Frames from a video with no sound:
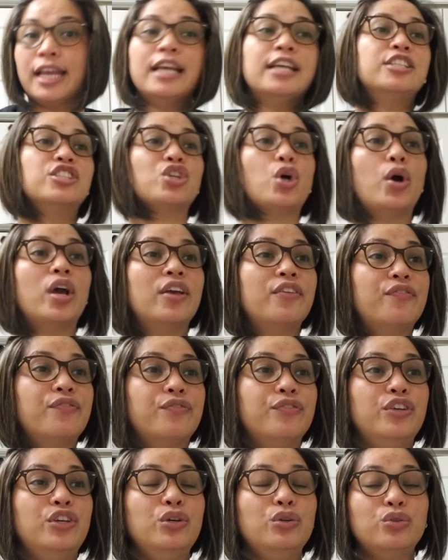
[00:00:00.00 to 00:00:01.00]
So if
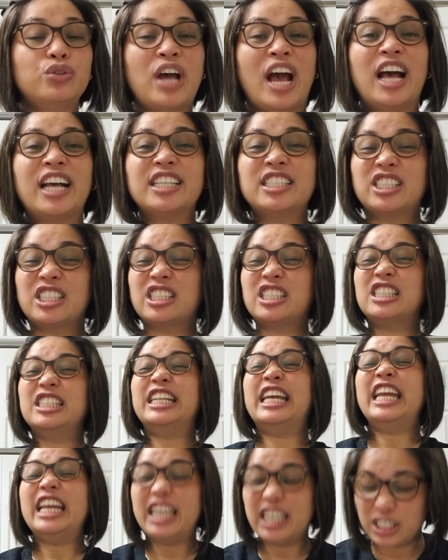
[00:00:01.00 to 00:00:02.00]
you
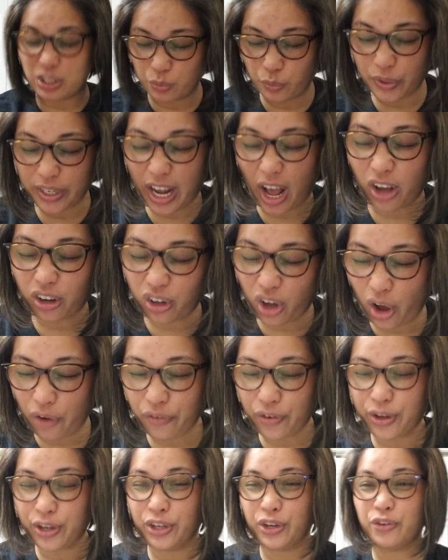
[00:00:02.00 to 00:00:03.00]
sneeze without
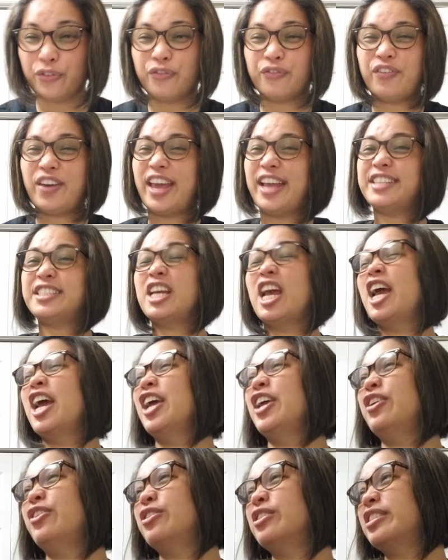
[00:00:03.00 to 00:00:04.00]
covering your face,
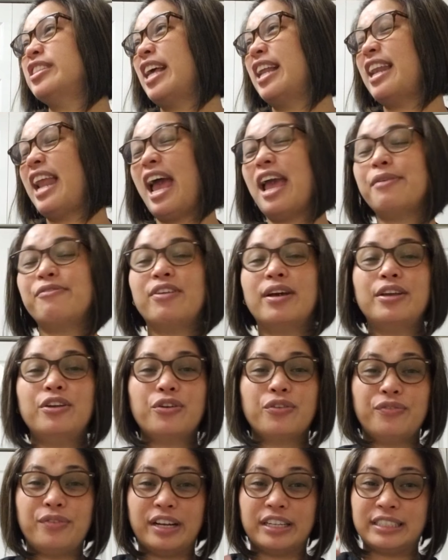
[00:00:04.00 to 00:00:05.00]
your saliva,
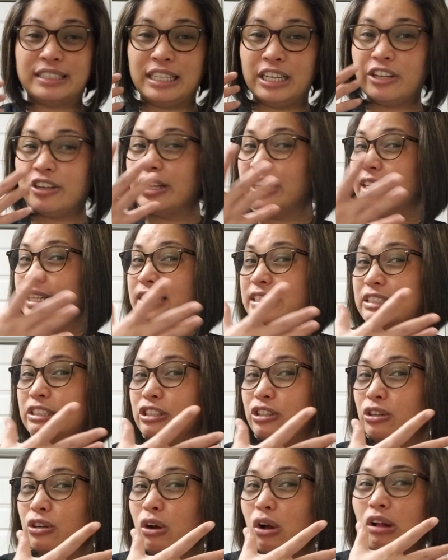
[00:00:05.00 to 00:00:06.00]
your bacteria,
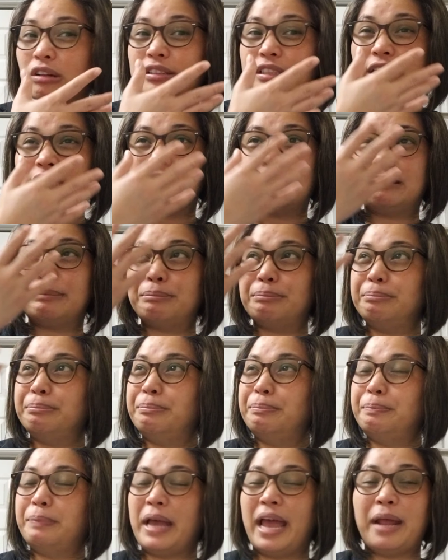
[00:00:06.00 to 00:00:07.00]
your all the
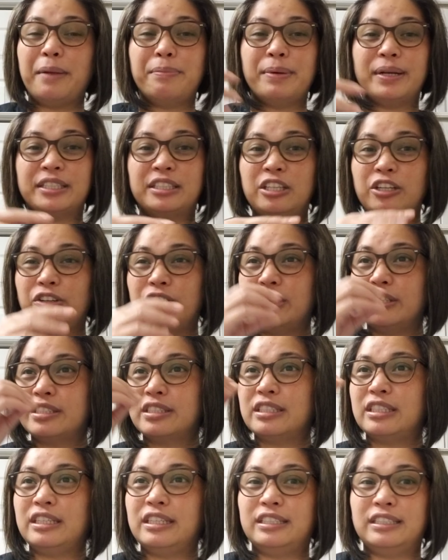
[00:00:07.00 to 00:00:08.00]
bad bacteria
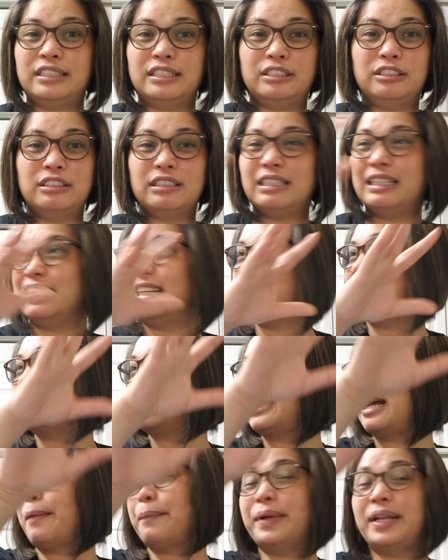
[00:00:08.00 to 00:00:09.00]
in nucleic
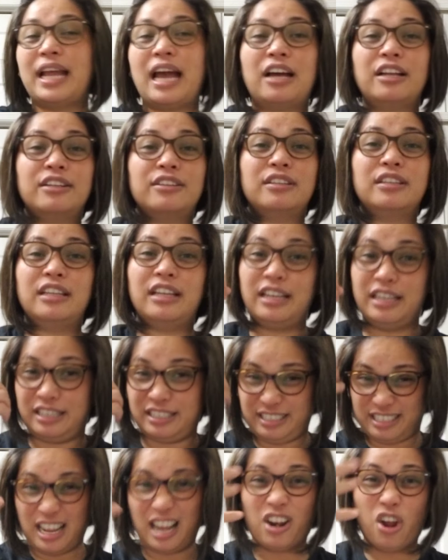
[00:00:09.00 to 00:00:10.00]
coming out
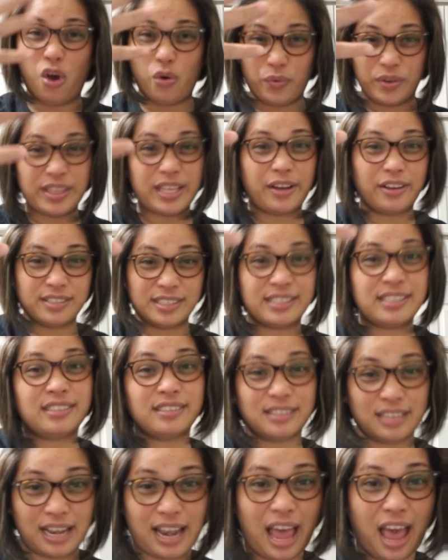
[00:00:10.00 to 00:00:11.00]
along with the
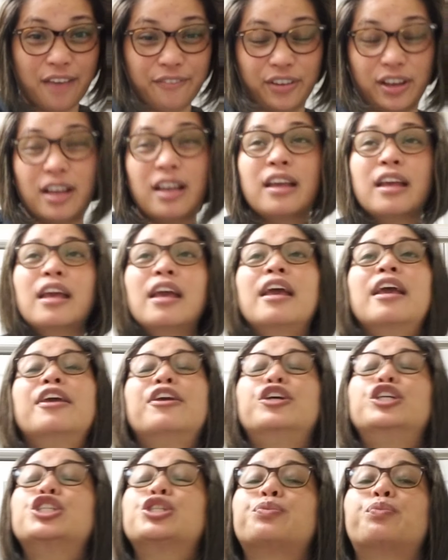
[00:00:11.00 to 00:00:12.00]
saliva,
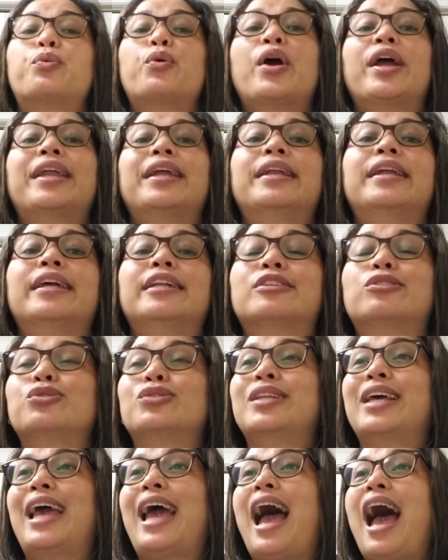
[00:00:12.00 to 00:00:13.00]
you're spreading it to
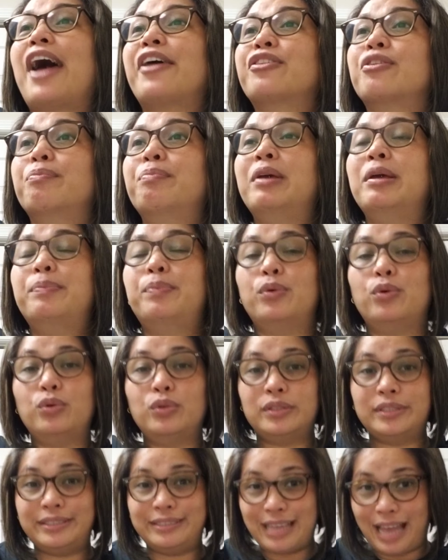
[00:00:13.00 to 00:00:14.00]
the other
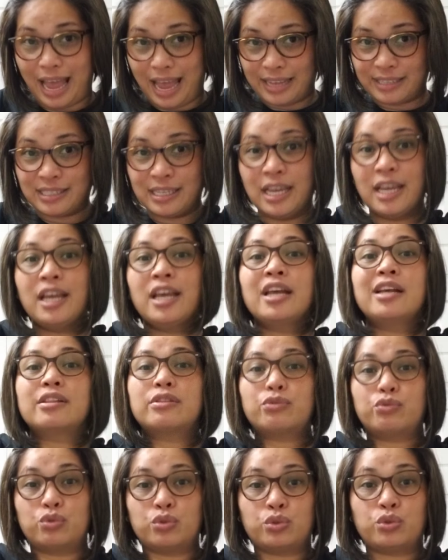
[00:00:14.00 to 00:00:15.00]
people that's
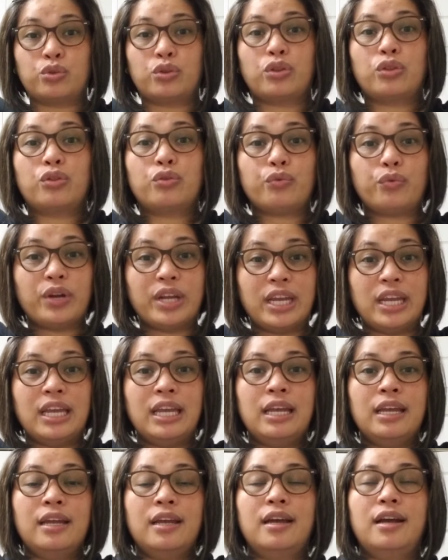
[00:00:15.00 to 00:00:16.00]
3